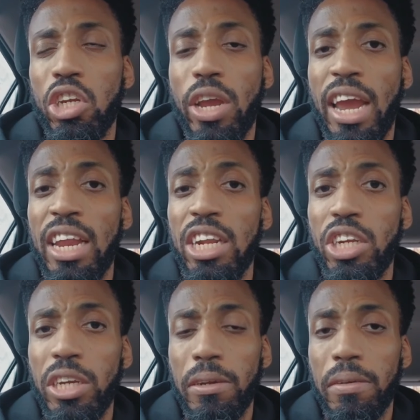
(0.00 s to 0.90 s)
your
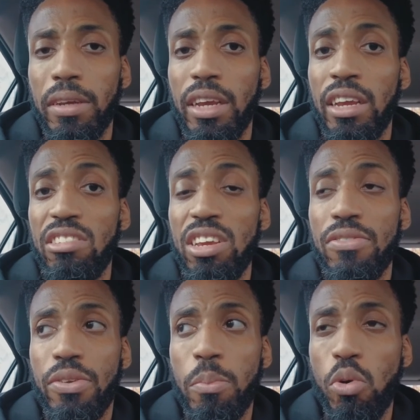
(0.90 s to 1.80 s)
energy is
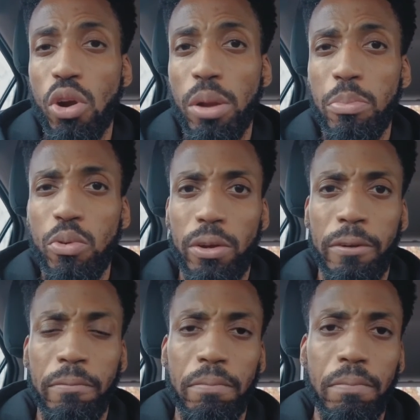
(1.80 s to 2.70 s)
even more
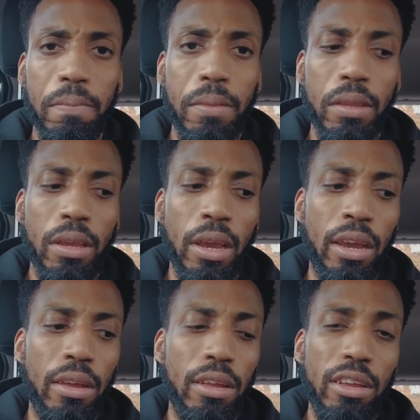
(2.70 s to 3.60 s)
important.
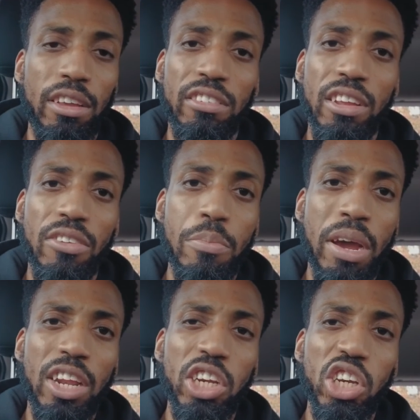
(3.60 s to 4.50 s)
Okay. Instead of
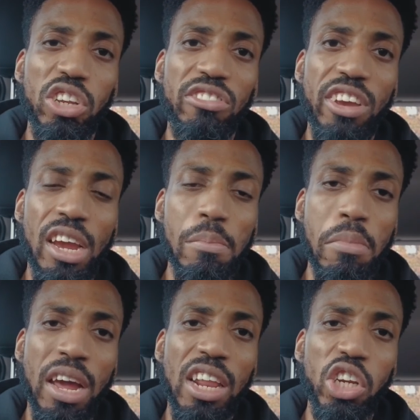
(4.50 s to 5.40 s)
managing your time,
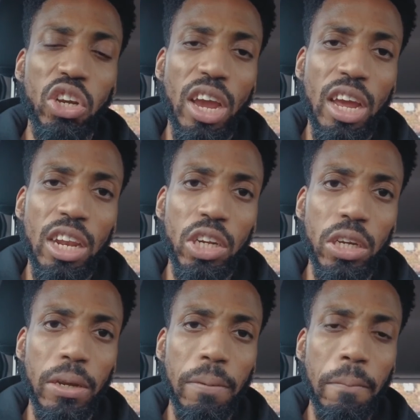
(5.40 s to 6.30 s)
manage your
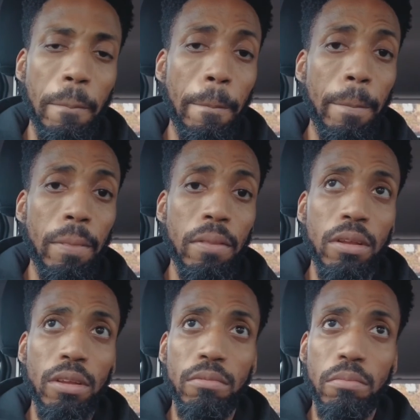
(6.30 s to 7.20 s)
energy.
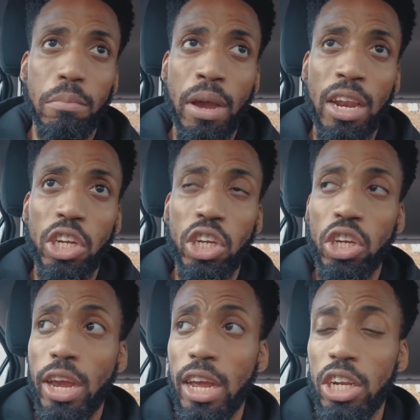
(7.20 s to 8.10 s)
Managing
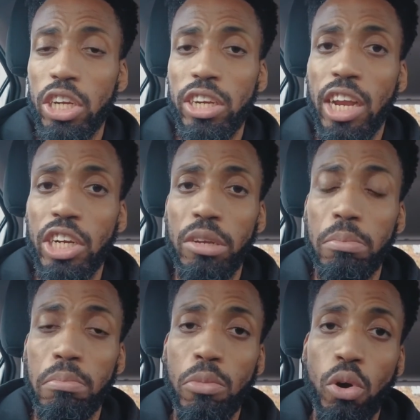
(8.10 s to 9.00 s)
your energy is actually
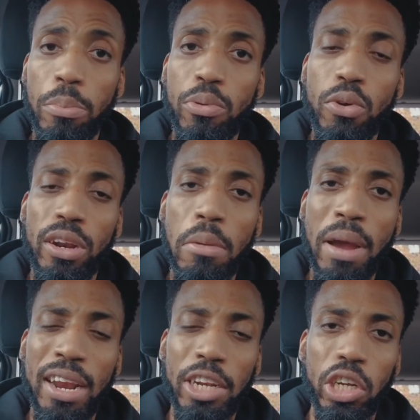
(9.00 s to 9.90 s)
more important than
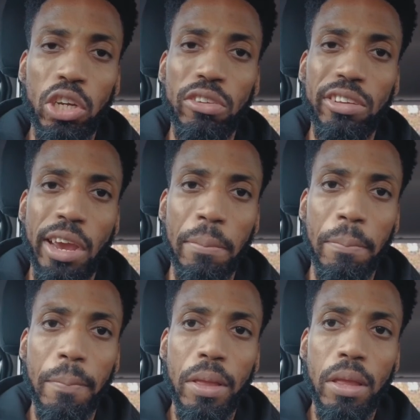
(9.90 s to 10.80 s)
managing your time.
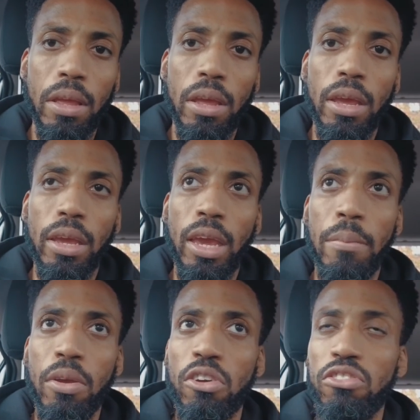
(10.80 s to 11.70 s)
Okay.
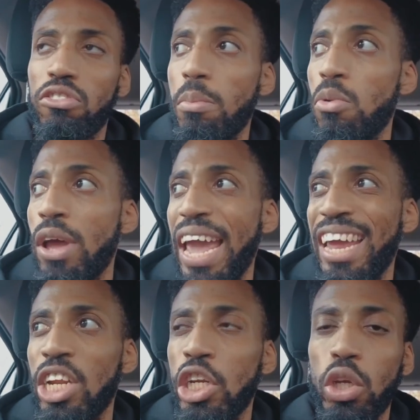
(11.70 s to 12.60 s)
Because the more
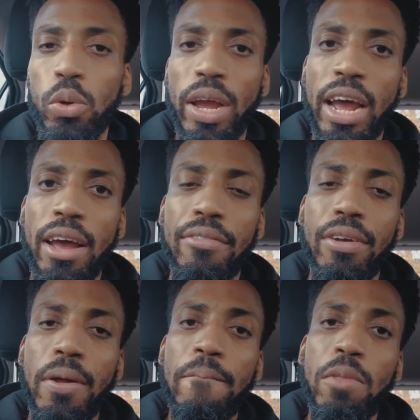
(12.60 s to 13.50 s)
energy you have
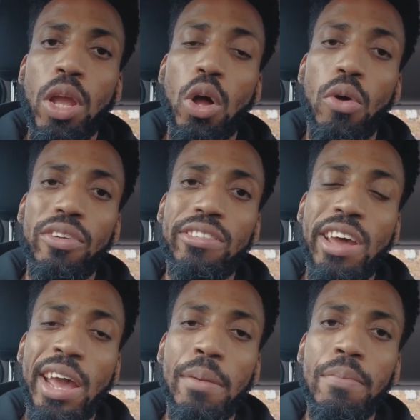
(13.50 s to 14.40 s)
over
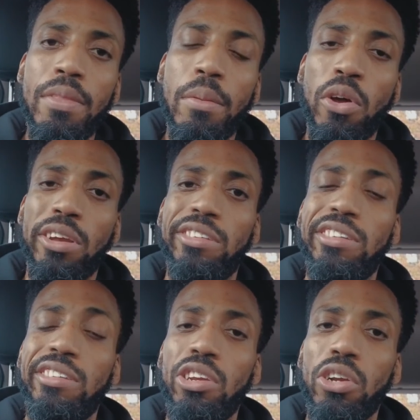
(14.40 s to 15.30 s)
time, the more
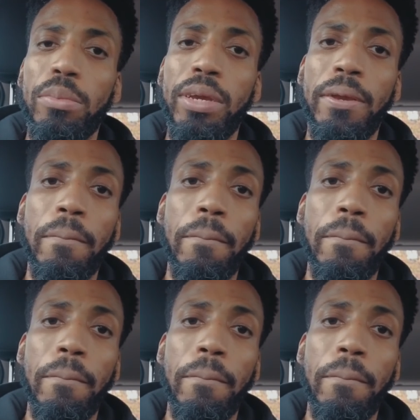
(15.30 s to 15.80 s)
consistent you're going to be.